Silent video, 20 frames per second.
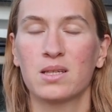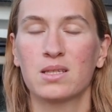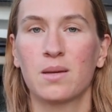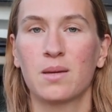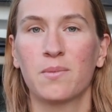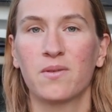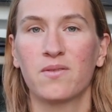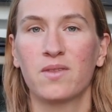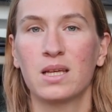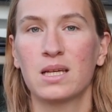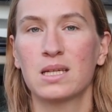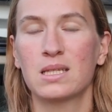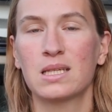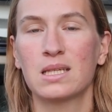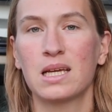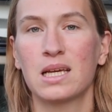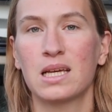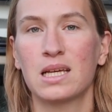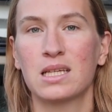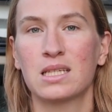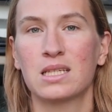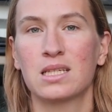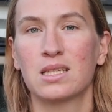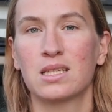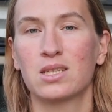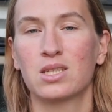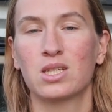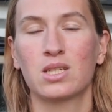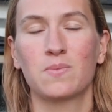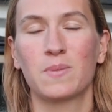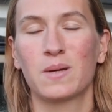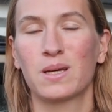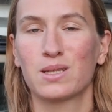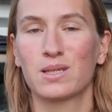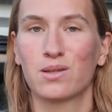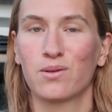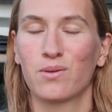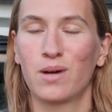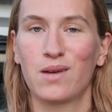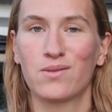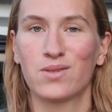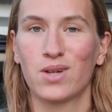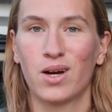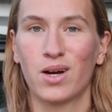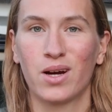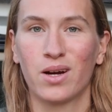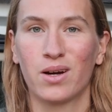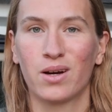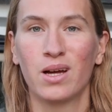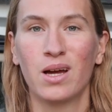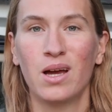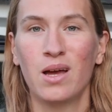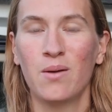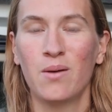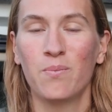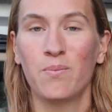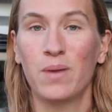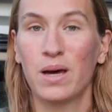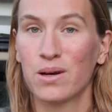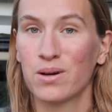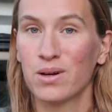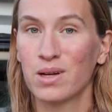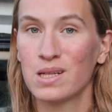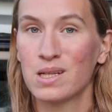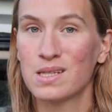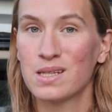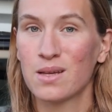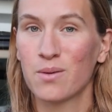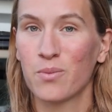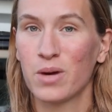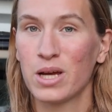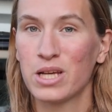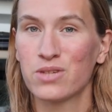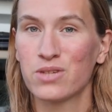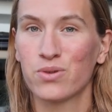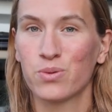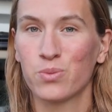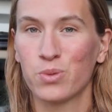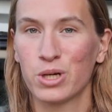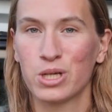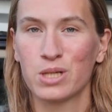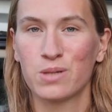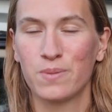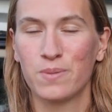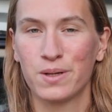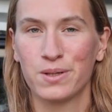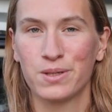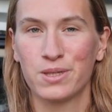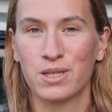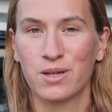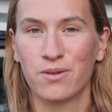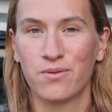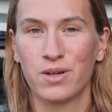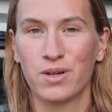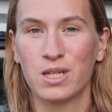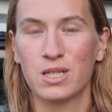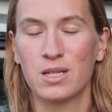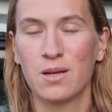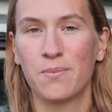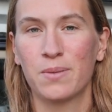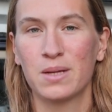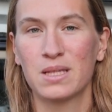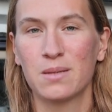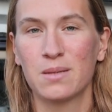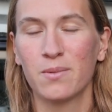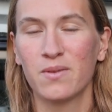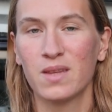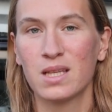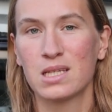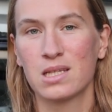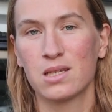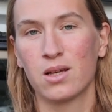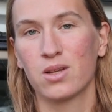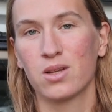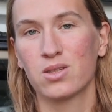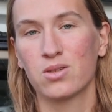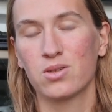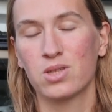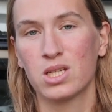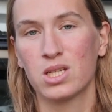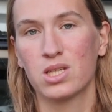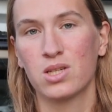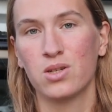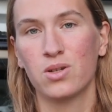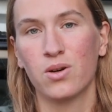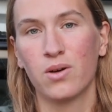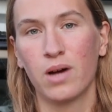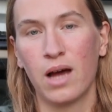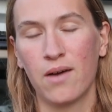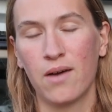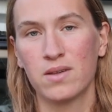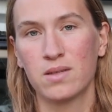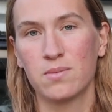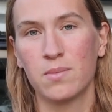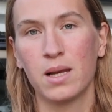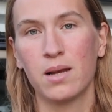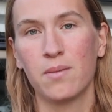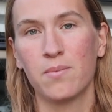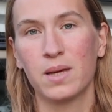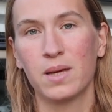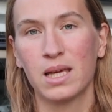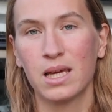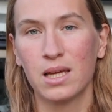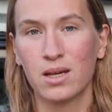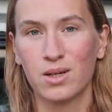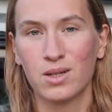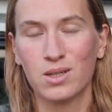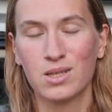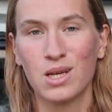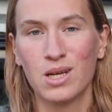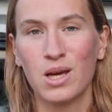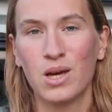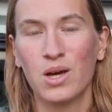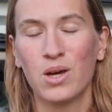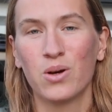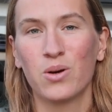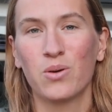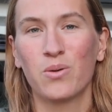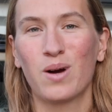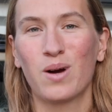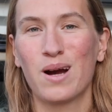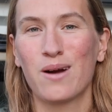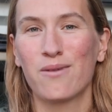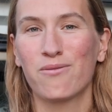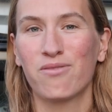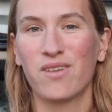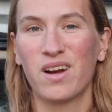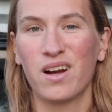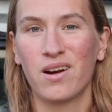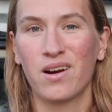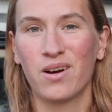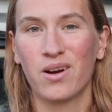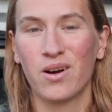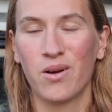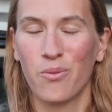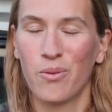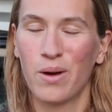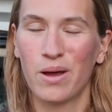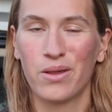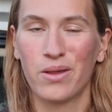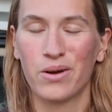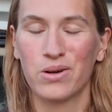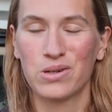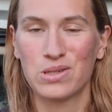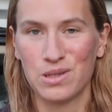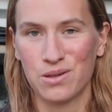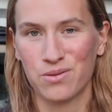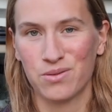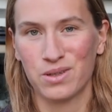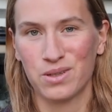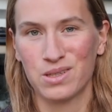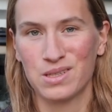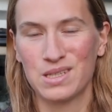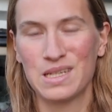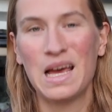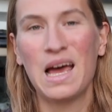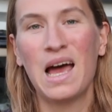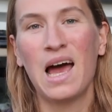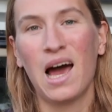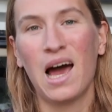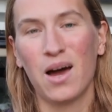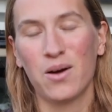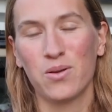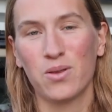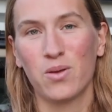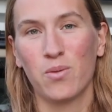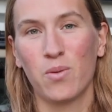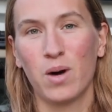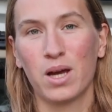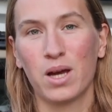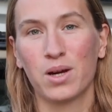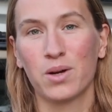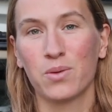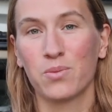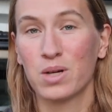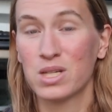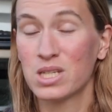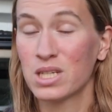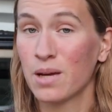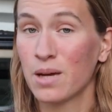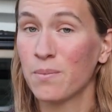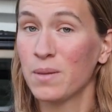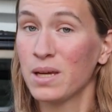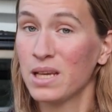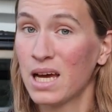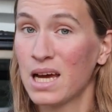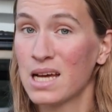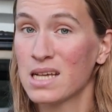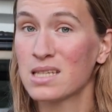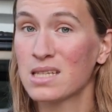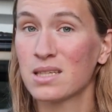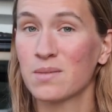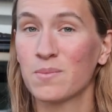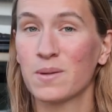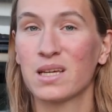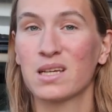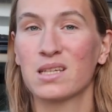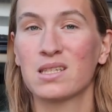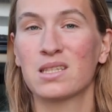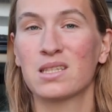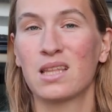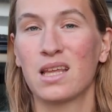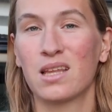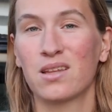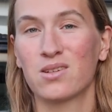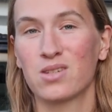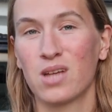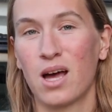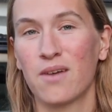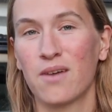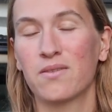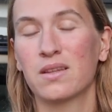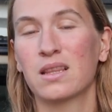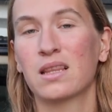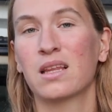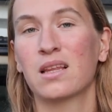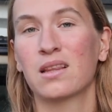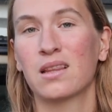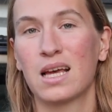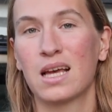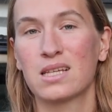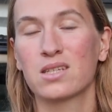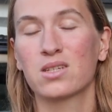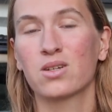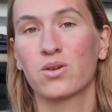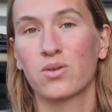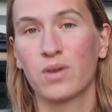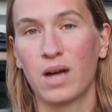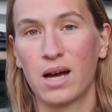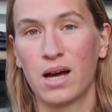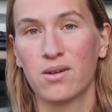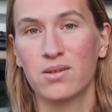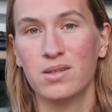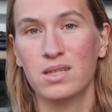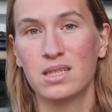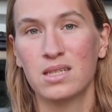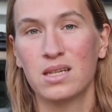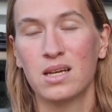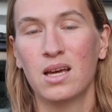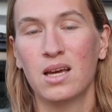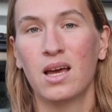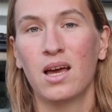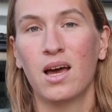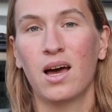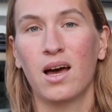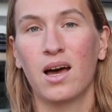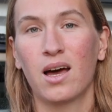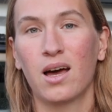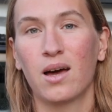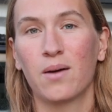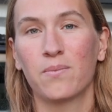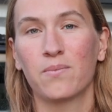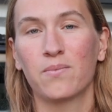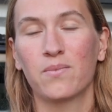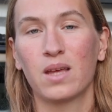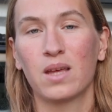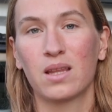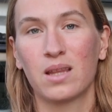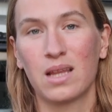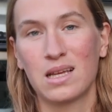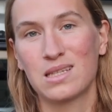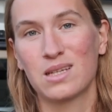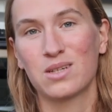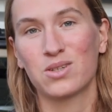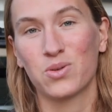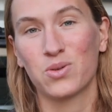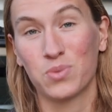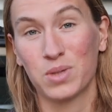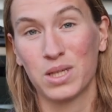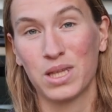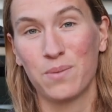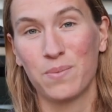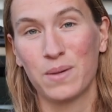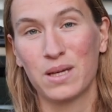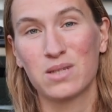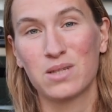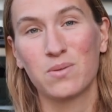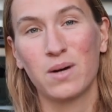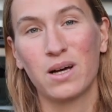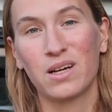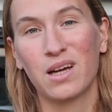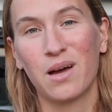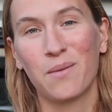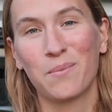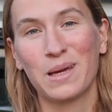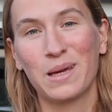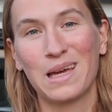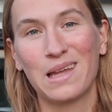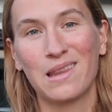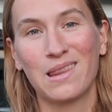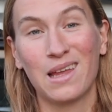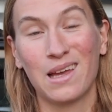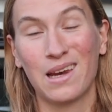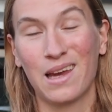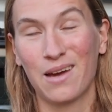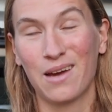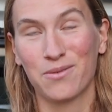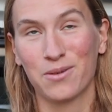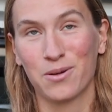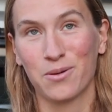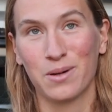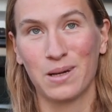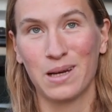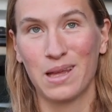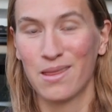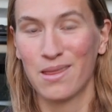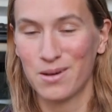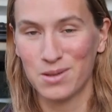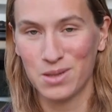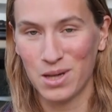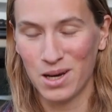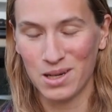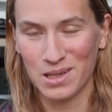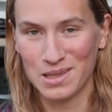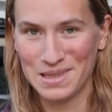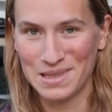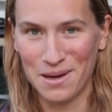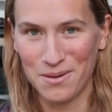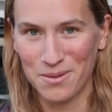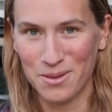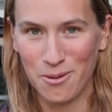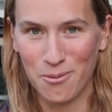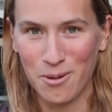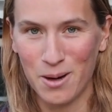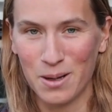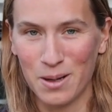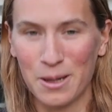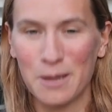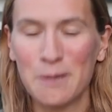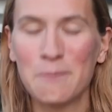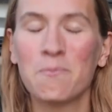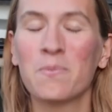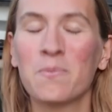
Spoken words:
Some of this is just because the waves are better in some ways for more experienced surfers, but some of this is also just you don't have as many beginners who are fair weather surfers out in the water, which can be nice because then there's often less crowds. Unless there's a really big swell coming in, then everyone and their dog is out in the water.